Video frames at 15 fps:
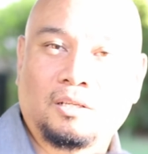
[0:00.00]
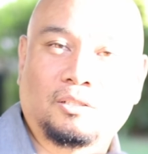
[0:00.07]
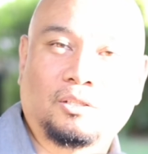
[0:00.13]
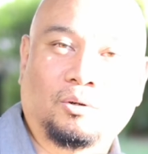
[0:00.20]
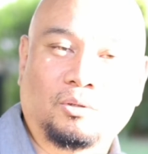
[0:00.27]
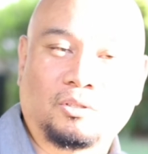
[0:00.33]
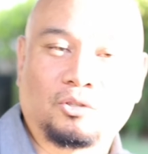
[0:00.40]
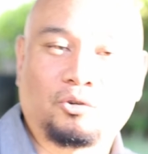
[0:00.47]

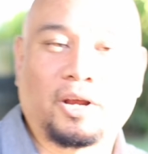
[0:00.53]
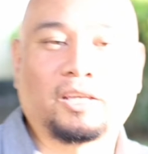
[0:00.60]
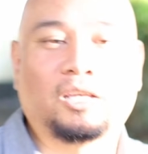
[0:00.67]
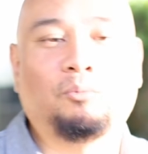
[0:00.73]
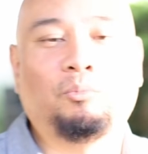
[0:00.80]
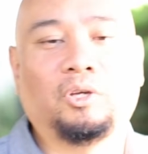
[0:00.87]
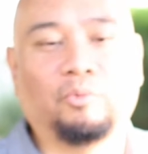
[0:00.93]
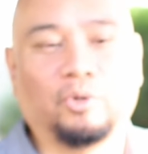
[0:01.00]
So it's
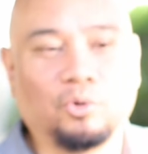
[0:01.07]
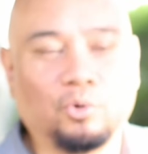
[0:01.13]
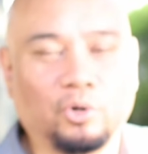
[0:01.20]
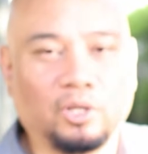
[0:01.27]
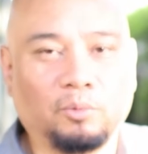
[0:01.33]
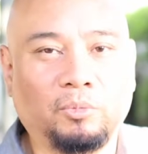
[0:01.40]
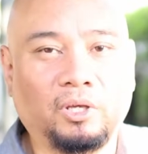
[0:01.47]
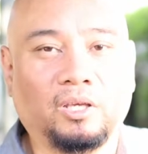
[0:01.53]
tracking me and
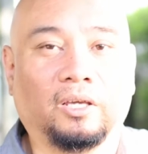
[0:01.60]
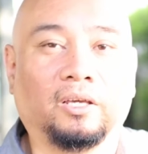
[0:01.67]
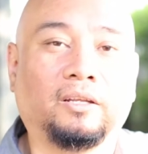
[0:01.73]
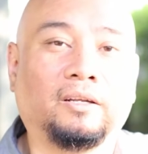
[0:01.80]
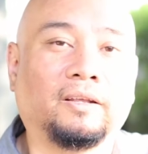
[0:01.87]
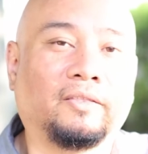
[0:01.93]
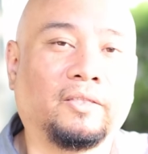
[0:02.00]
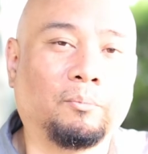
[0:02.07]
recording me
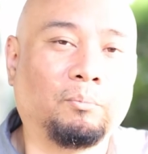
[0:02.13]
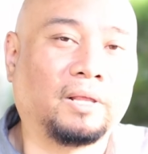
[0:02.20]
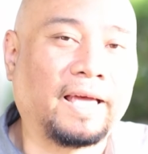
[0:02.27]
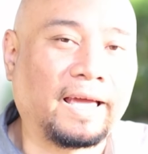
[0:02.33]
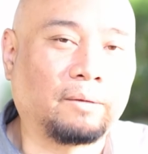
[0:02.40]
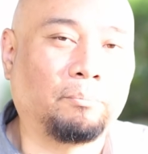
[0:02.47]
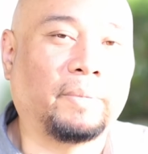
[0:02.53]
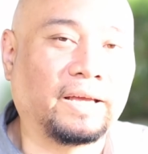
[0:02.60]
in the
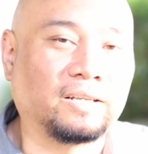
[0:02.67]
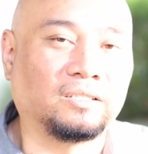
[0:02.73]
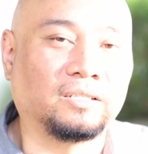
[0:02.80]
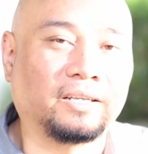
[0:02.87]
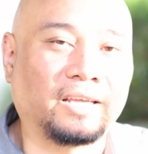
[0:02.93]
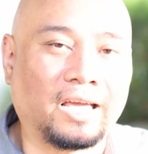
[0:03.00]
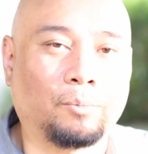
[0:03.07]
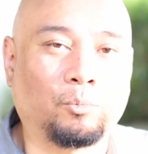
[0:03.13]

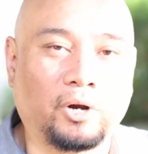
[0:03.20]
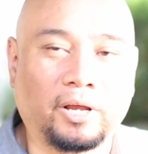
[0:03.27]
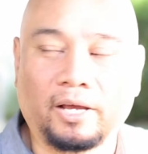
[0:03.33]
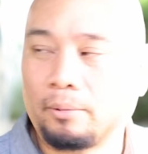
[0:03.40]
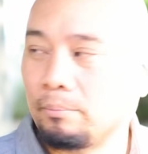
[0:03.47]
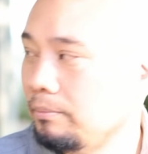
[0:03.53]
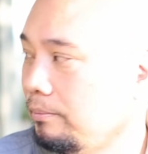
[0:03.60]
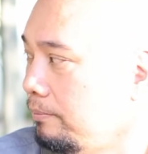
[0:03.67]
Blackmagic camera
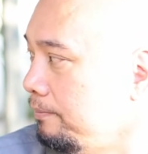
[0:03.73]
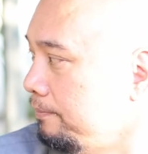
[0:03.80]
app.